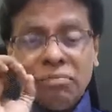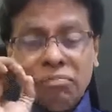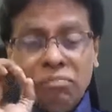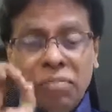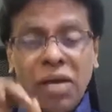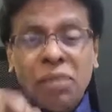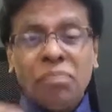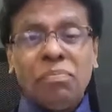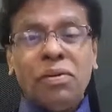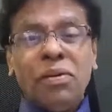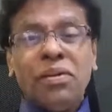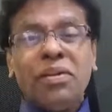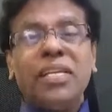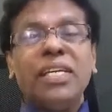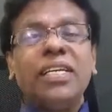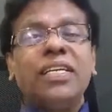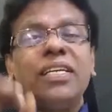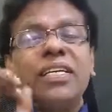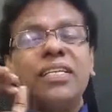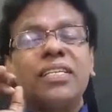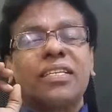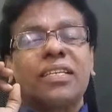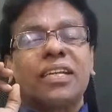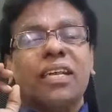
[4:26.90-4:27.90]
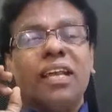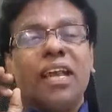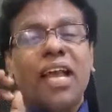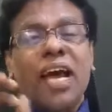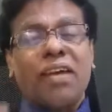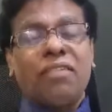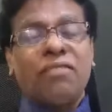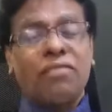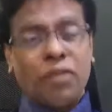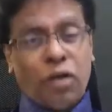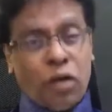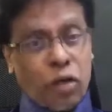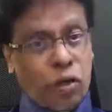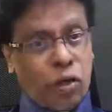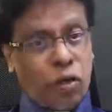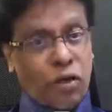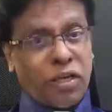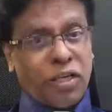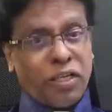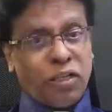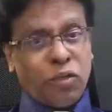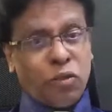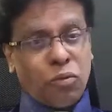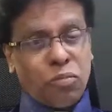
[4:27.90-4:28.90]
memory is life
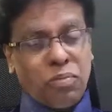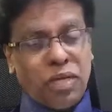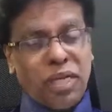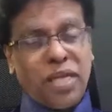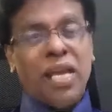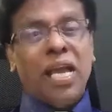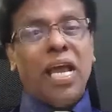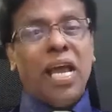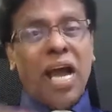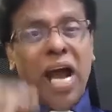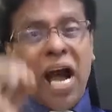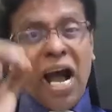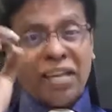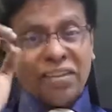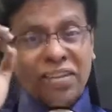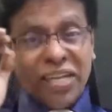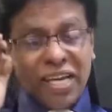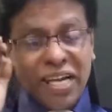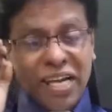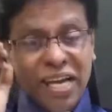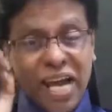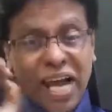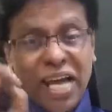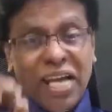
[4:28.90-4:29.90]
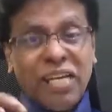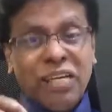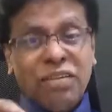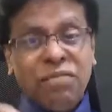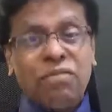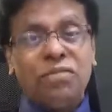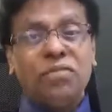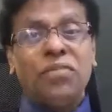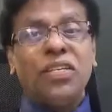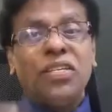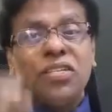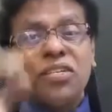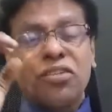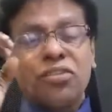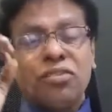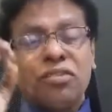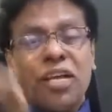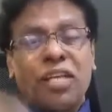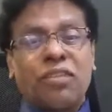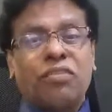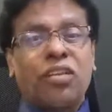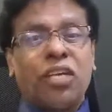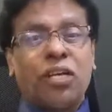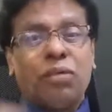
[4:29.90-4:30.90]
according to me, and the life is
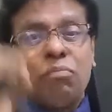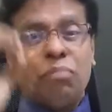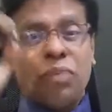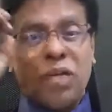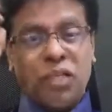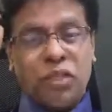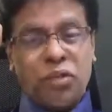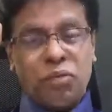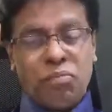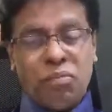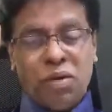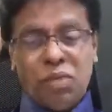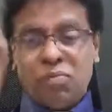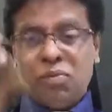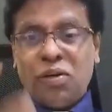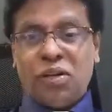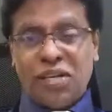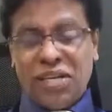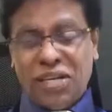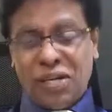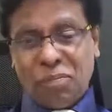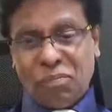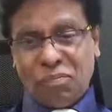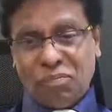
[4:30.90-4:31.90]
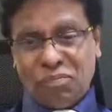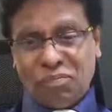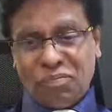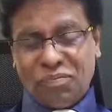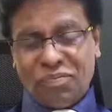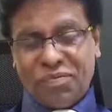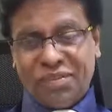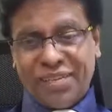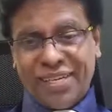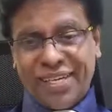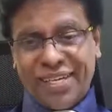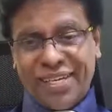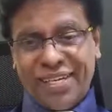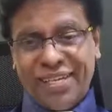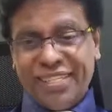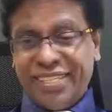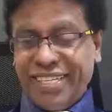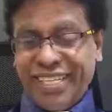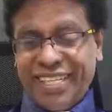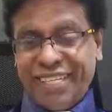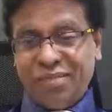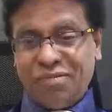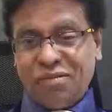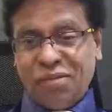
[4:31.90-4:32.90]
nothing but memory.
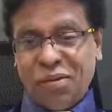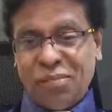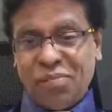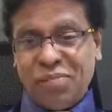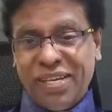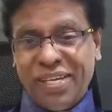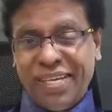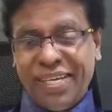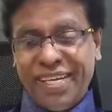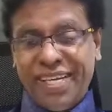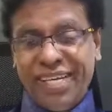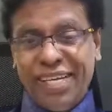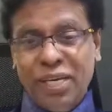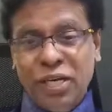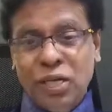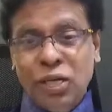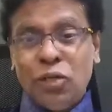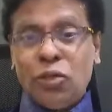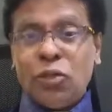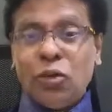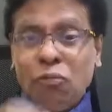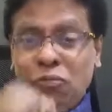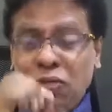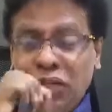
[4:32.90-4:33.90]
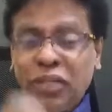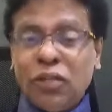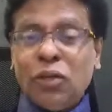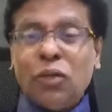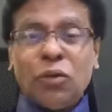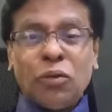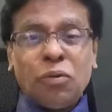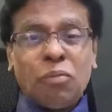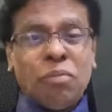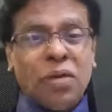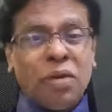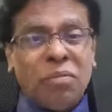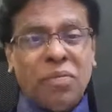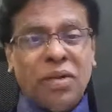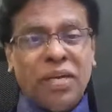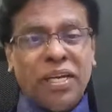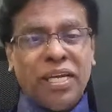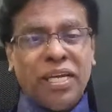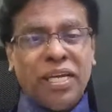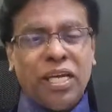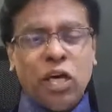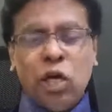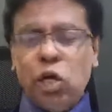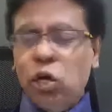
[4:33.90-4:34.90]
Take it from me. So without
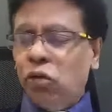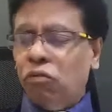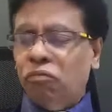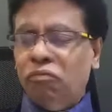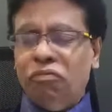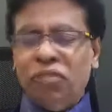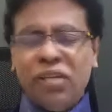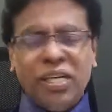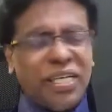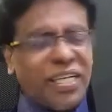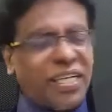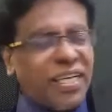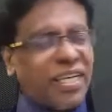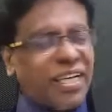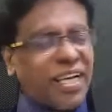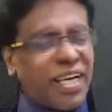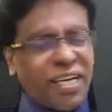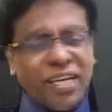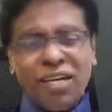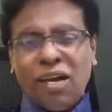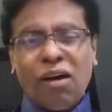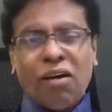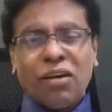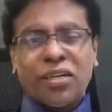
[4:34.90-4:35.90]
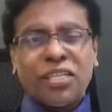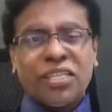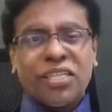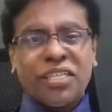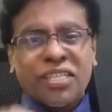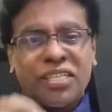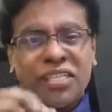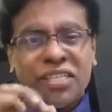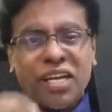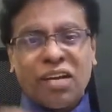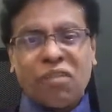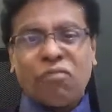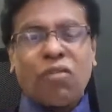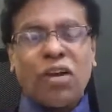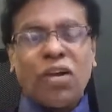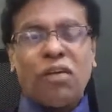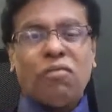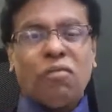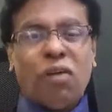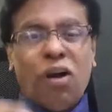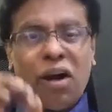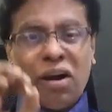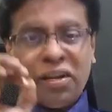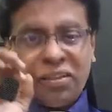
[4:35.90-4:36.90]
memory, we cannot
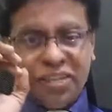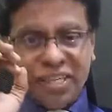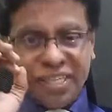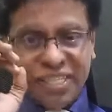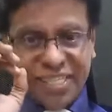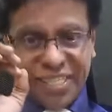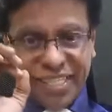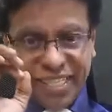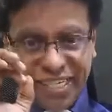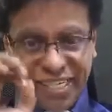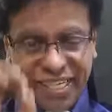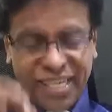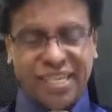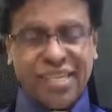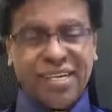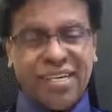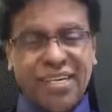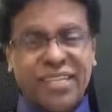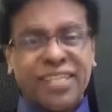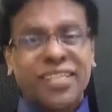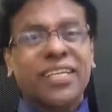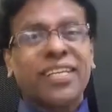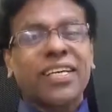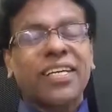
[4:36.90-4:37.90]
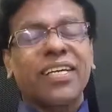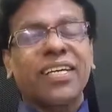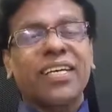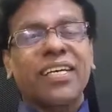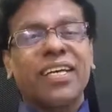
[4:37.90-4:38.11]
survive on this earth